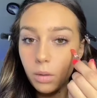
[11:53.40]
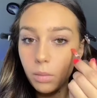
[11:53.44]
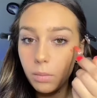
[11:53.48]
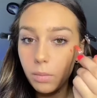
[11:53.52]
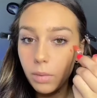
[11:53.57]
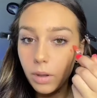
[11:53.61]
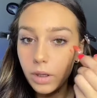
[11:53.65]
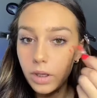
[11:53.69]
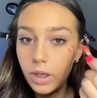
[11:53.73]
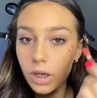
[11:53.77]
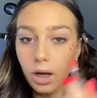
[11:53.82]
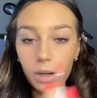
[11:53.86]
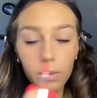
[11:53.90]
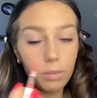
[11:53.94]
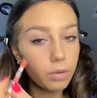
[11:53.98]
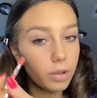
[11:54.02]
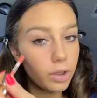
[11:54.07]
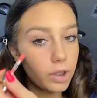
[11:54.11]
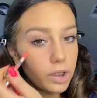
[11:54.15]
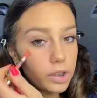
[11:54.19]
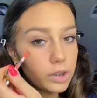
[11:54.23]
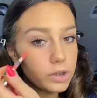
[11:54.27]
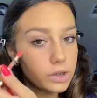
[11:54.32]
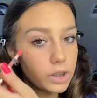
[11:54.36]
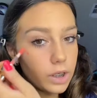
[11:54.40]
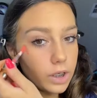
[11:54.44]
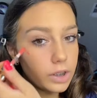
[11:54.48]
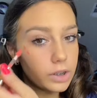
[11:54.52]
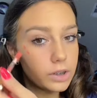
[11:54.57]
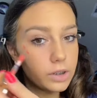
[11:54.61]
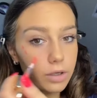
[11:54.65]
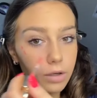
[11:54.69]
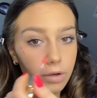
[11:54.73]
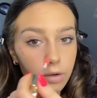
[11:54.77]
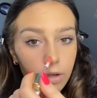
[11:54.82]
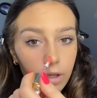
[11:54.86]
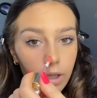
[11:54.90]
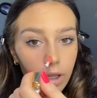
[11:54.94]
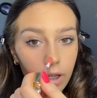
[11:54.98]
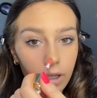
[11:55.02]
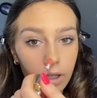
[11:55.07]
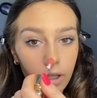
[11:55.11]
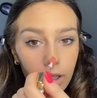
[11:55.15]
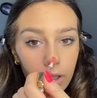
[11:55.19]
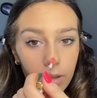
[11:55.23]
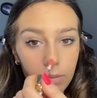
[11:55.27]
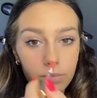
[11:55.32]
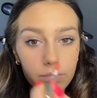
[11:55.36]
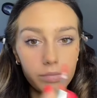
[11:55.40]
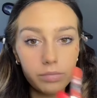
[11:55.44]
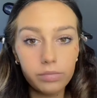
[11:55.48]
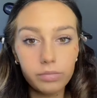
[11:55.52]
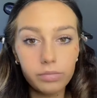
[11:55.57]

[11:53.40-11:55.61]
But yeah, I'm really excited to go to that game.